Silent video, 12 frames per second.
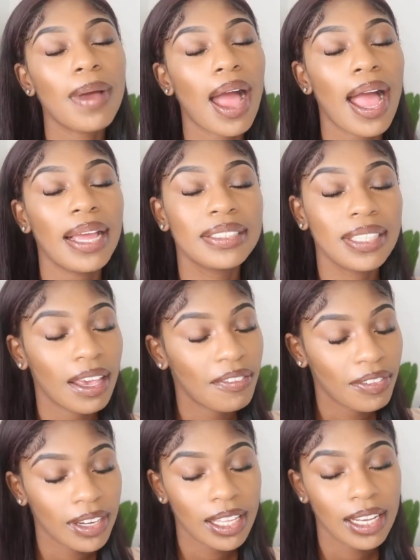I
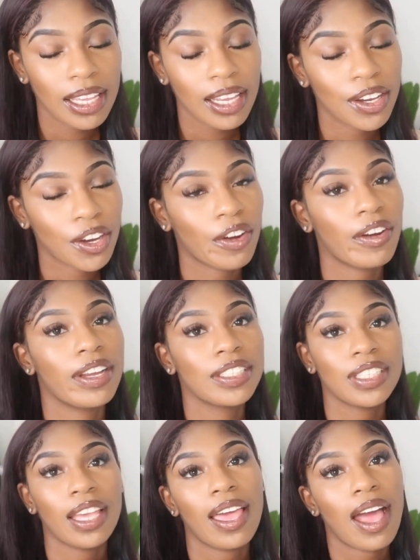definitely encourage